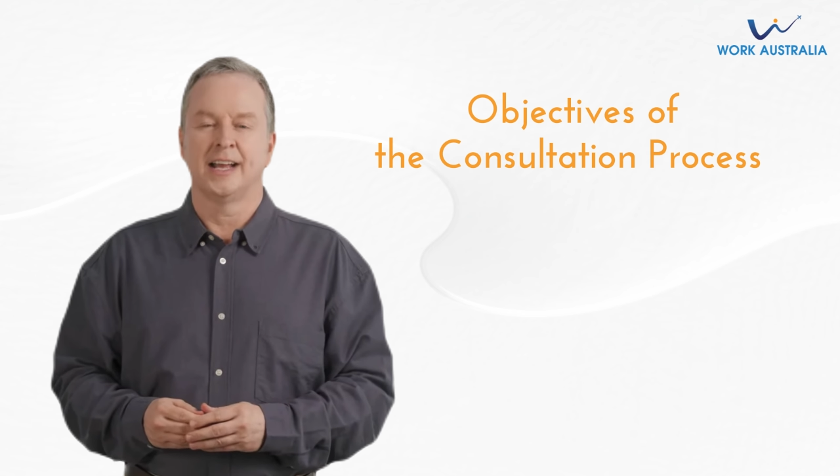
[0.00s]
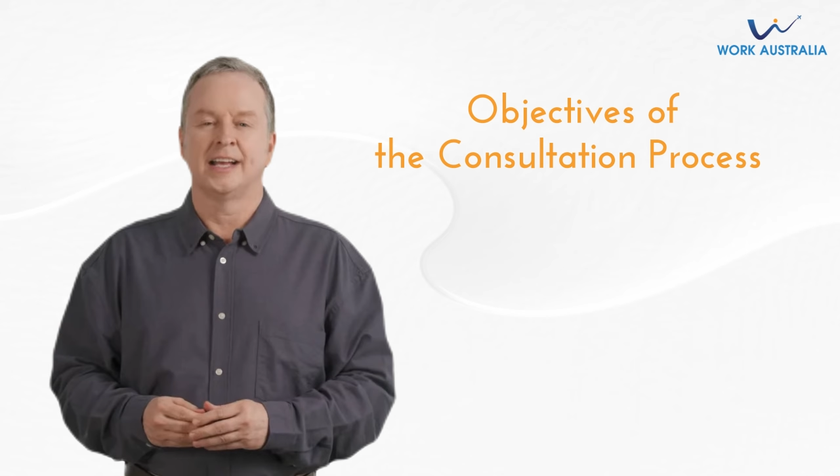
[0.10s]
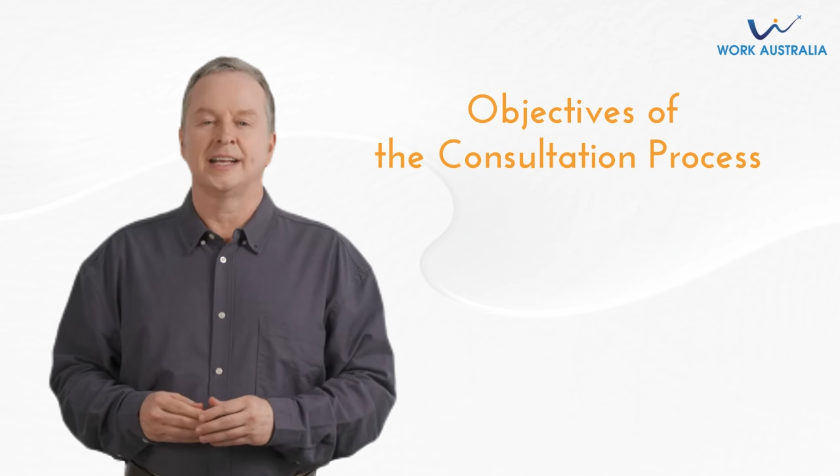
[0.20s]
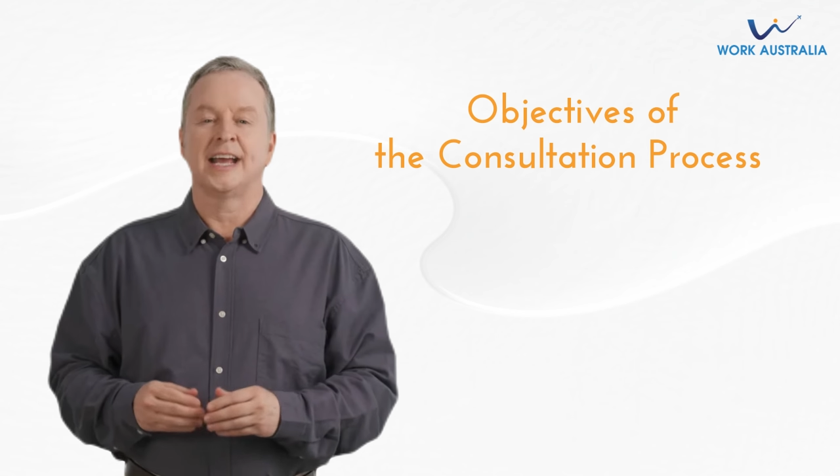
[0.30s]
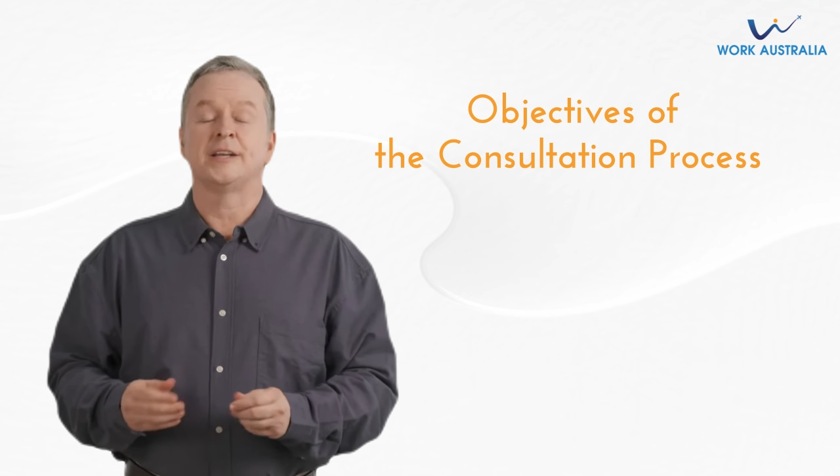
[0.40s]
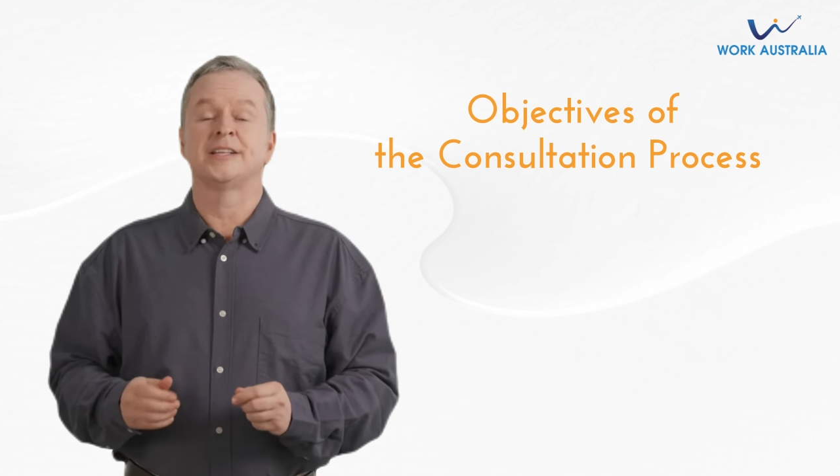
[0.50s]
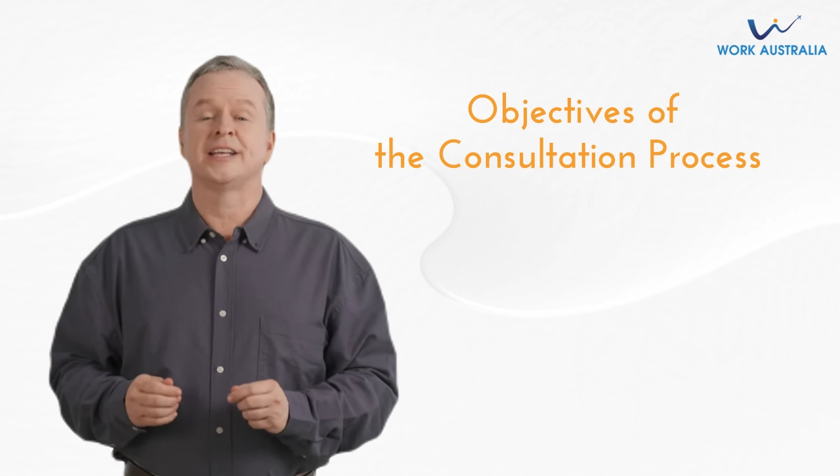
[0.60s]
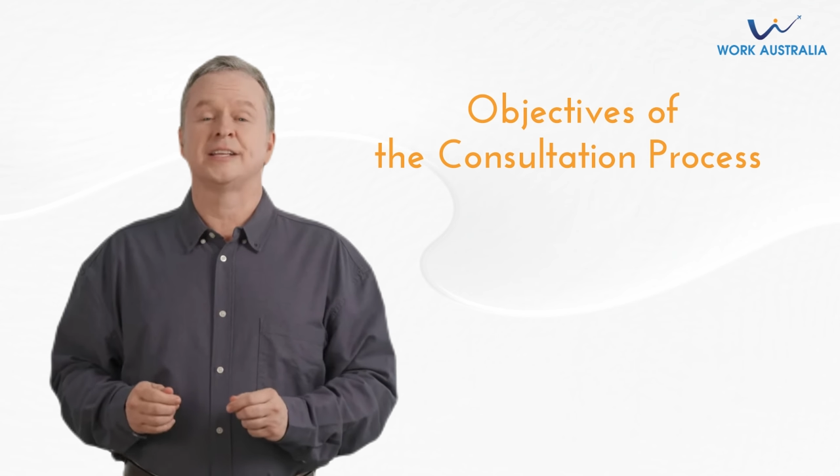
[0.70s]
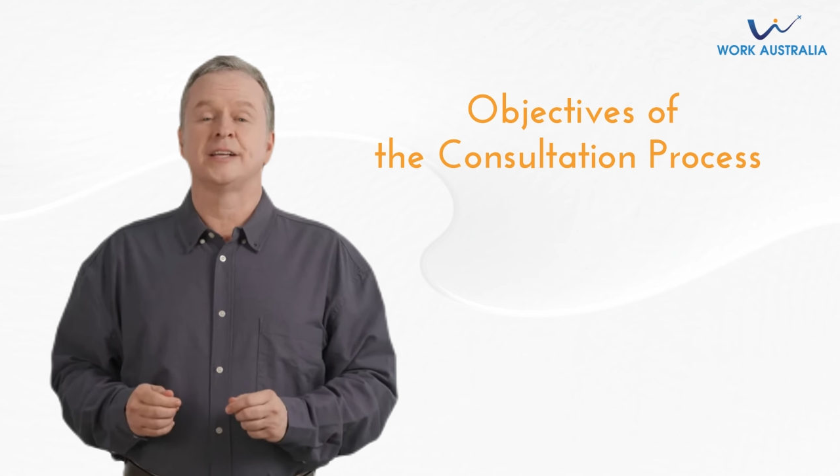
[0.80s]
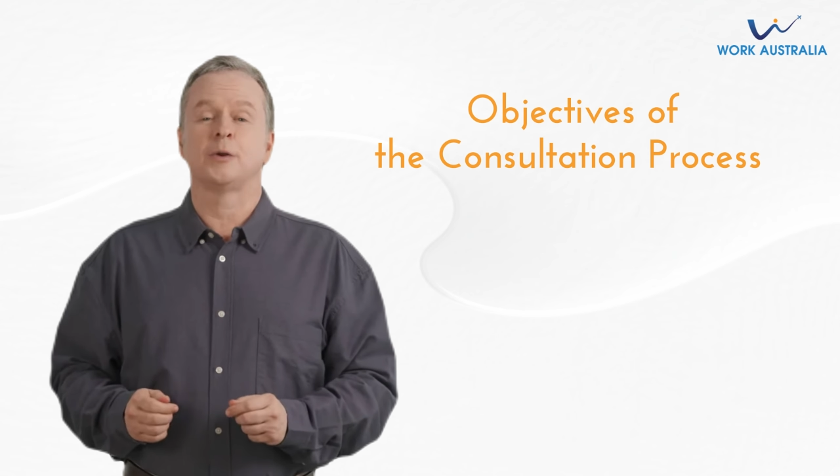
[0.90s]
and
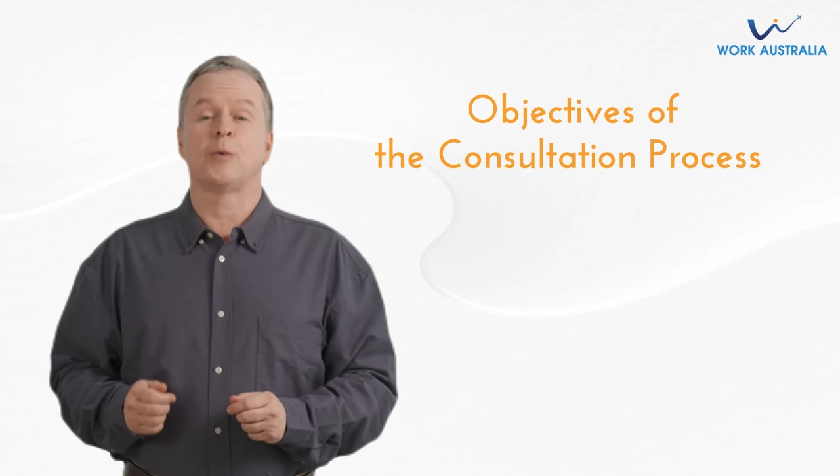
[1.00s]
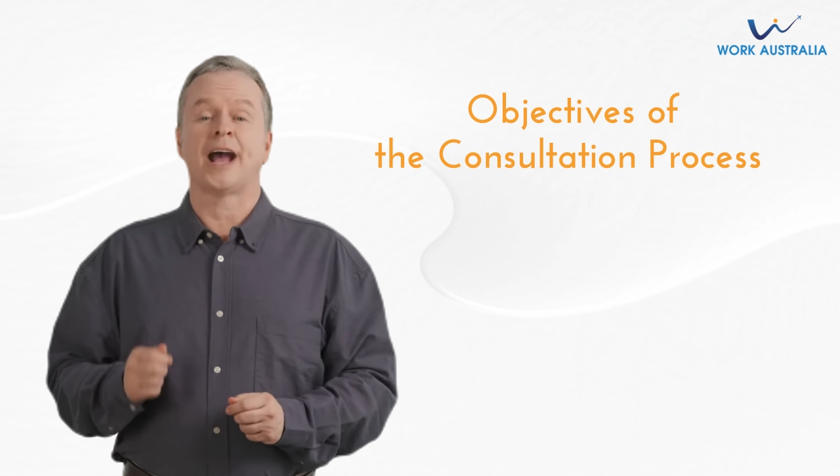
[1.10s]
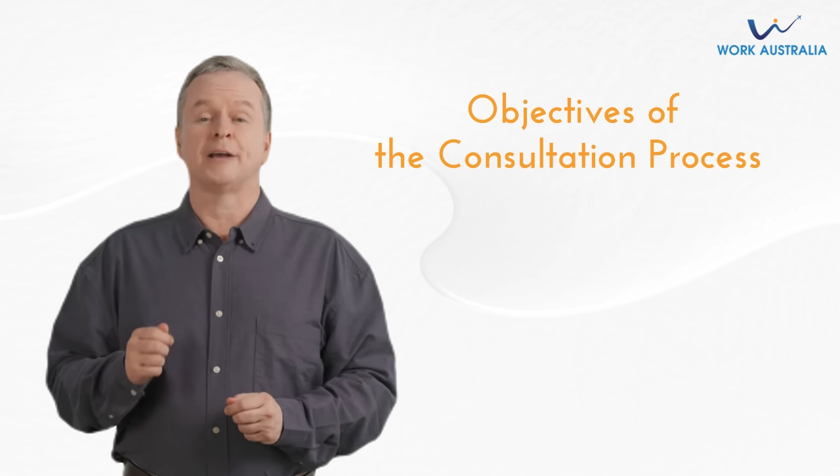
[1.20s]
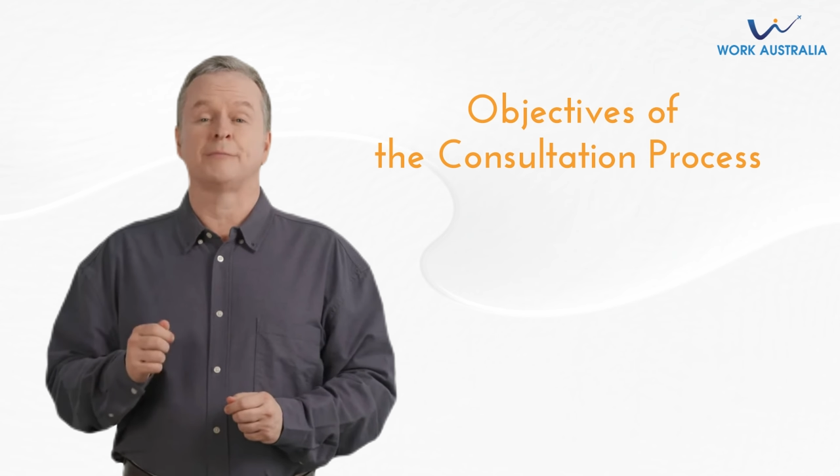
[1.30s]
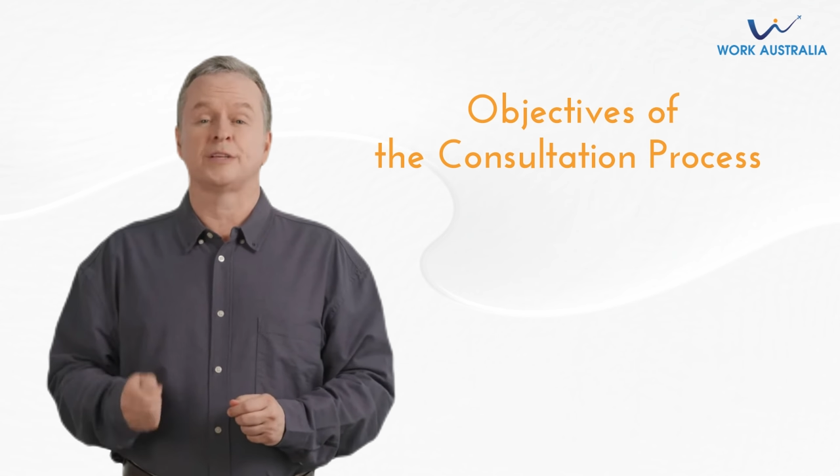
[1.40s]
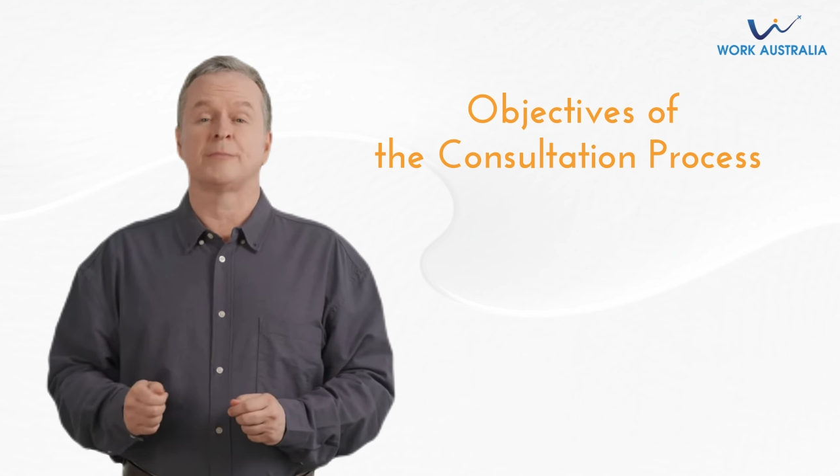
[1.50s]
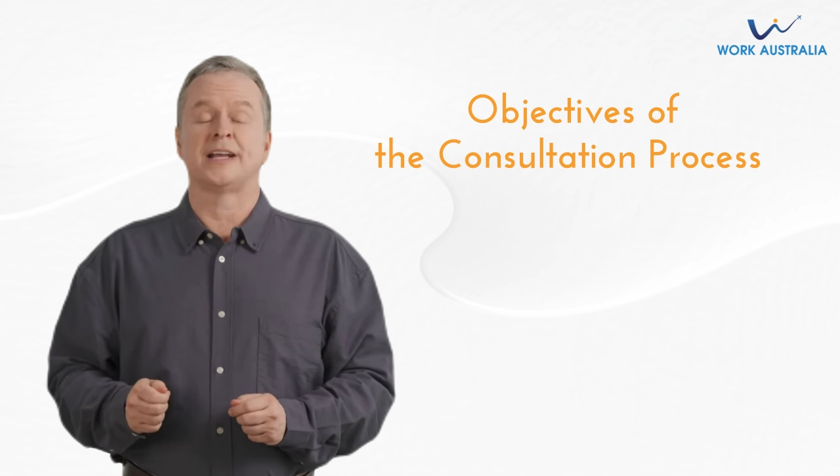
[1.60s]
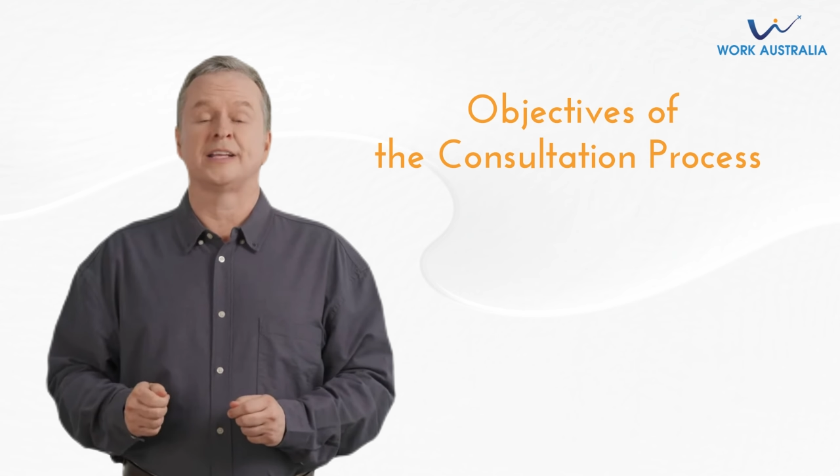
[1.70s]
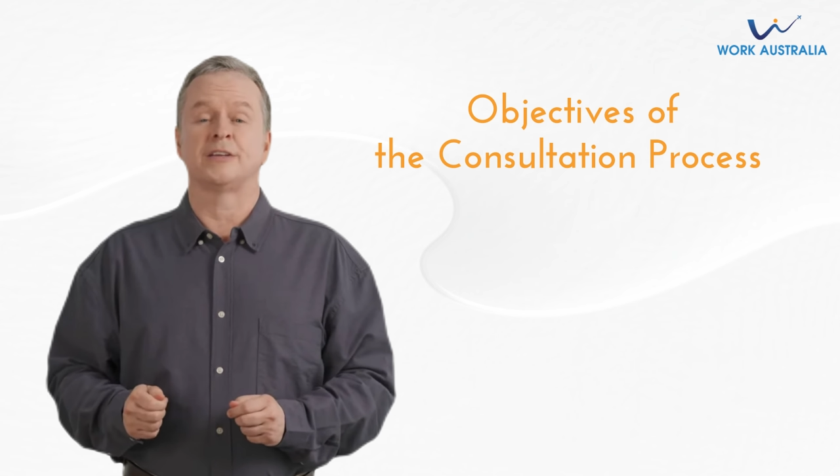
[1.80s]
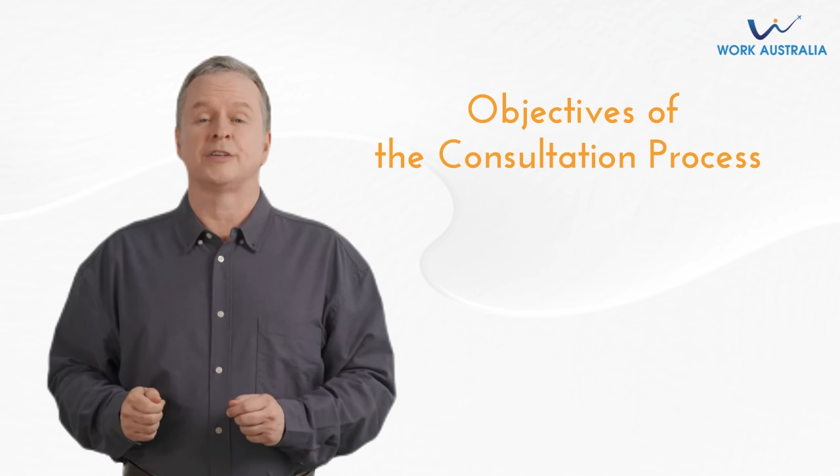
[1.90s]
guarantee that the wider
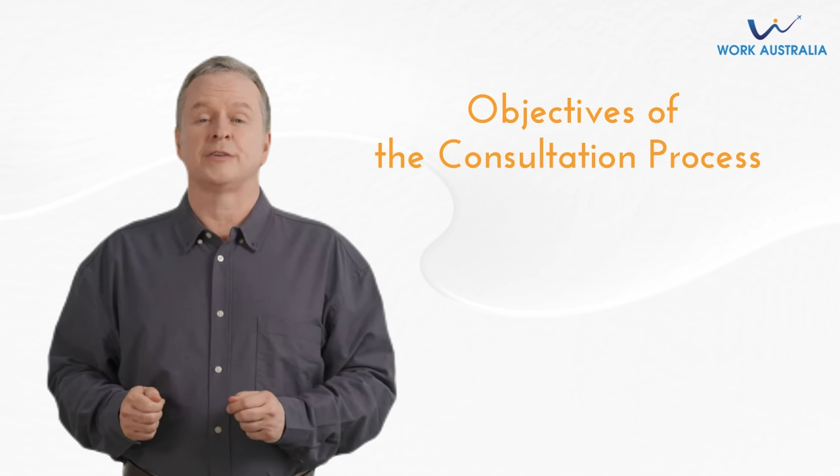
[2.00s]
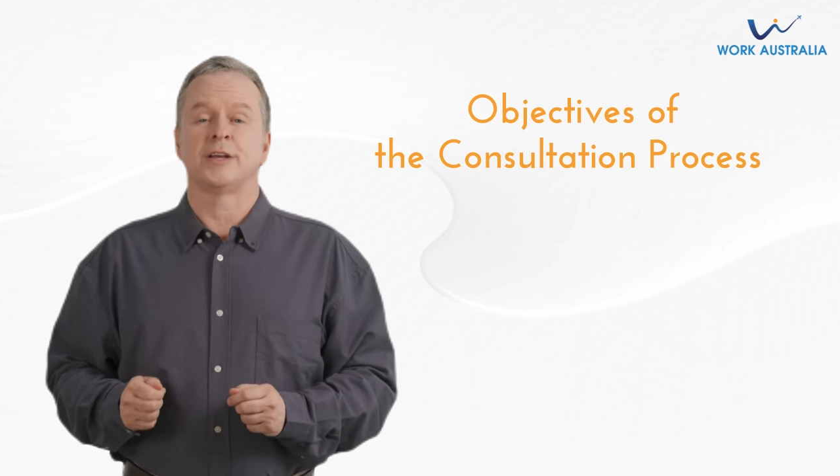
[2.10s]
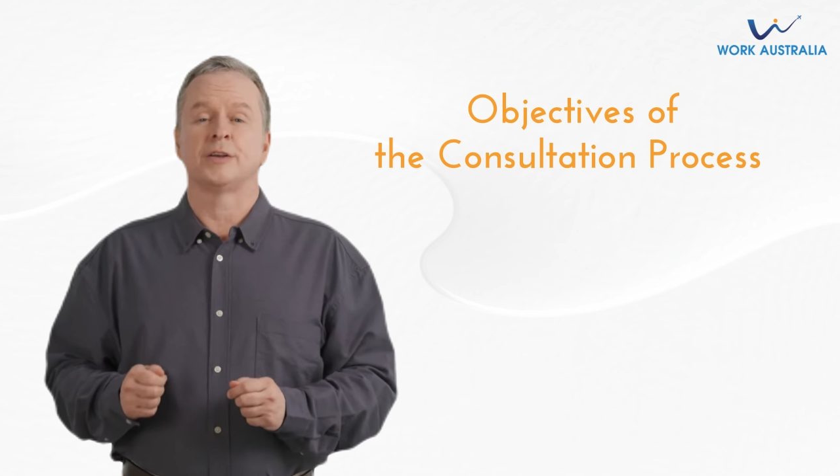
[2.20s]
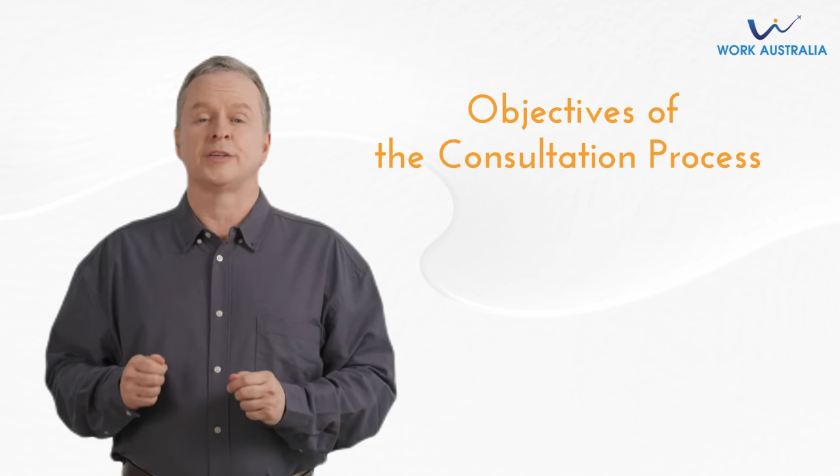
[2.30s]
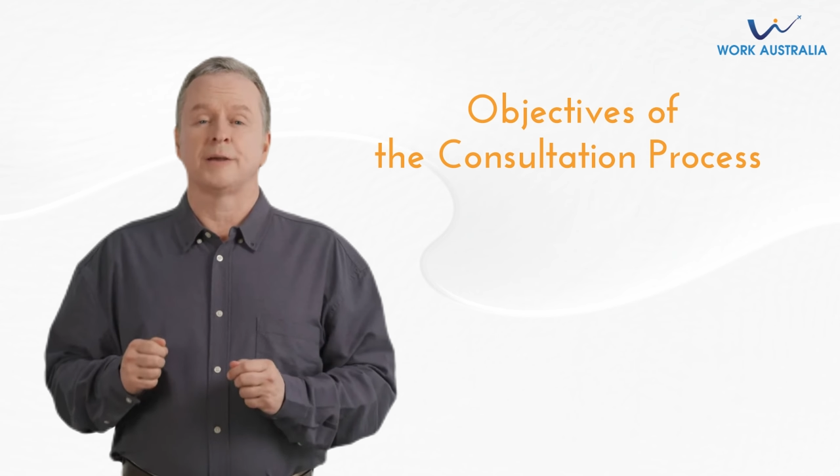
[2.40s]
perspectives of those